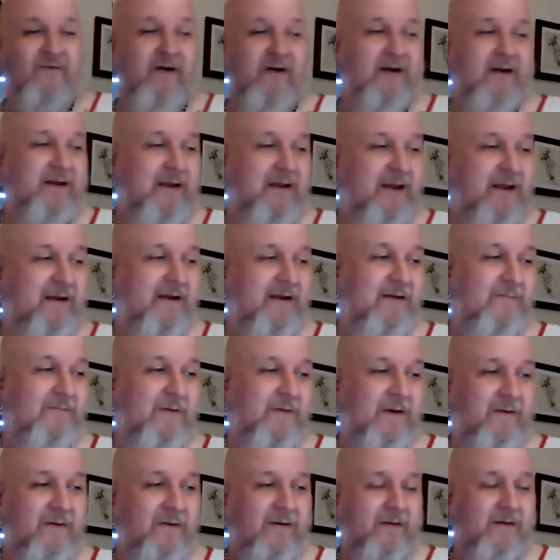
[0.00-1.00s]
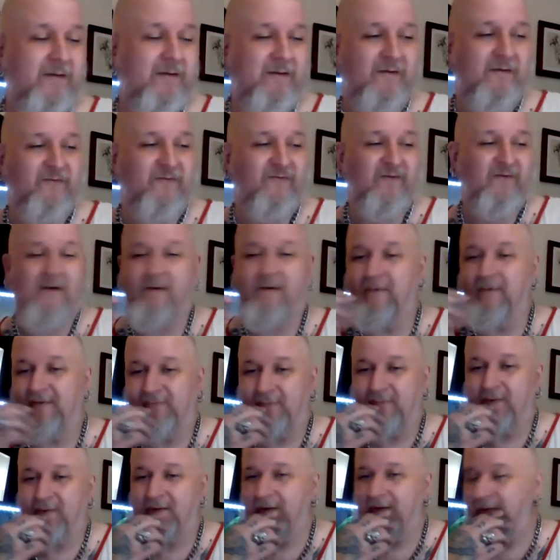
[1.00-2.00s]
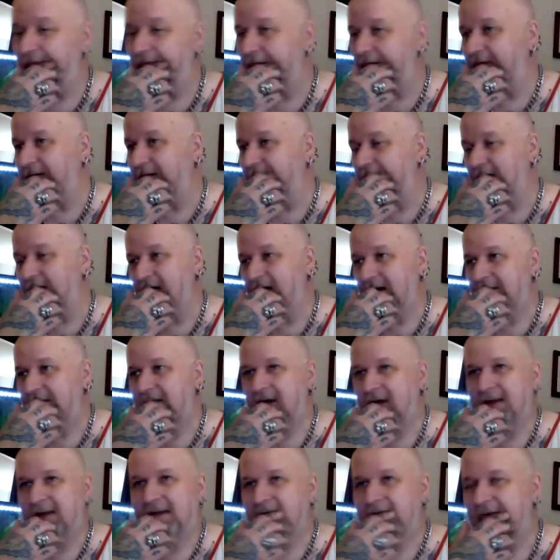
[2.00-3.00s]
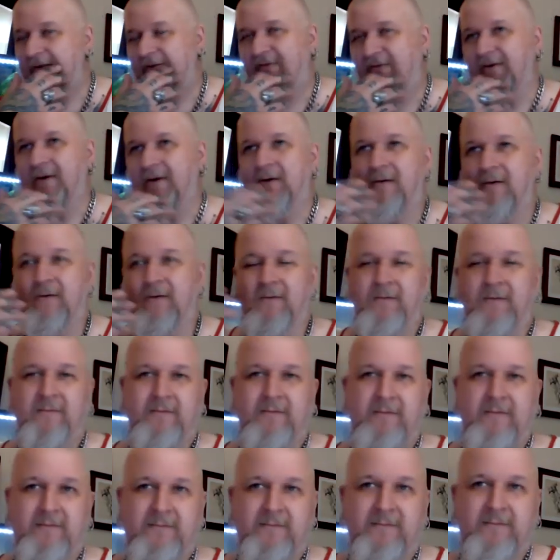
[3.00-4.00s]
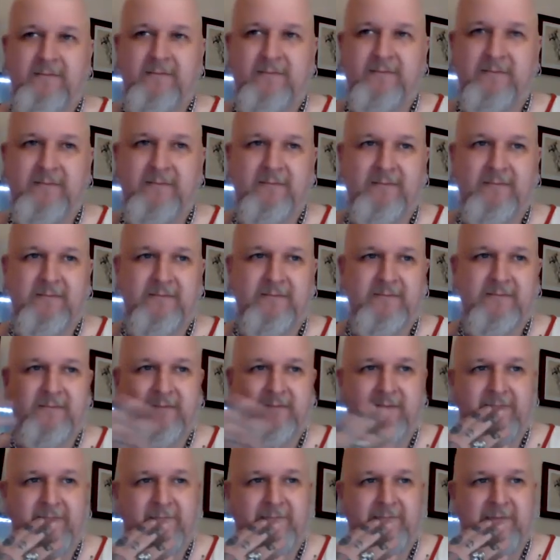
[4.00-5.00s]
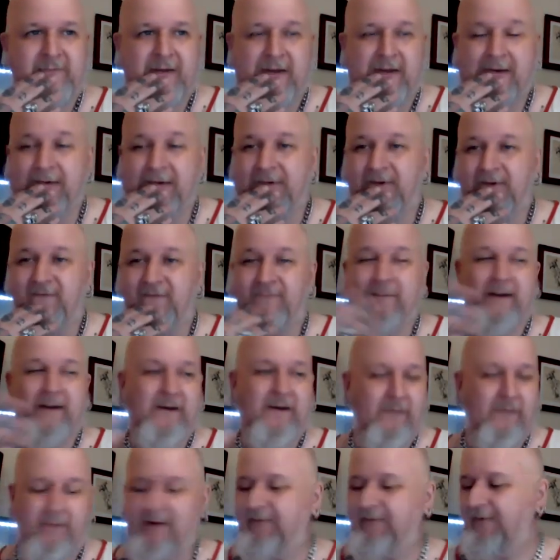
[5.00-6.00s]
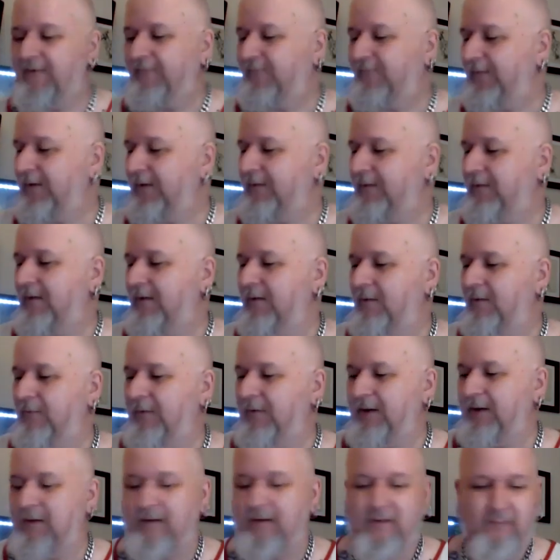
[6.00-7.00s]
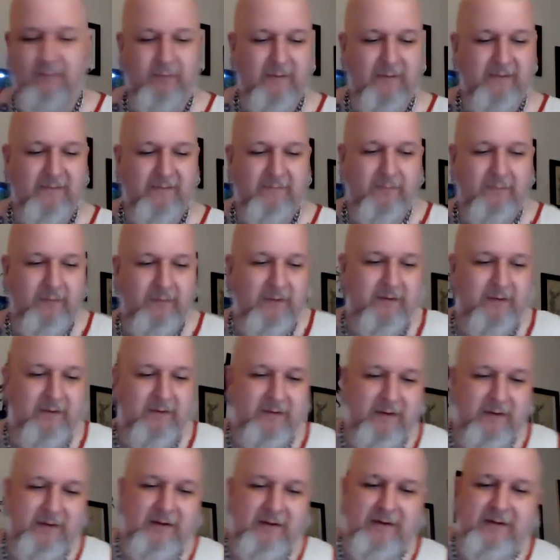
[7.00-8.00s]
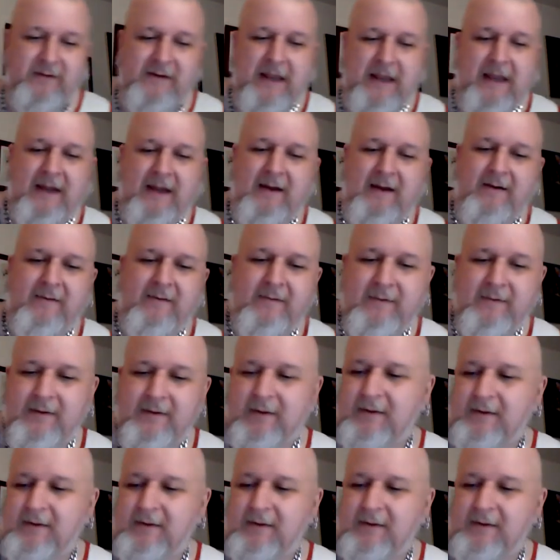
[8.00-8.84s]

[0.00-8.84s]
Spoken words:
trying to get him on the show as well, and so. And speaking of which, I think we're good now.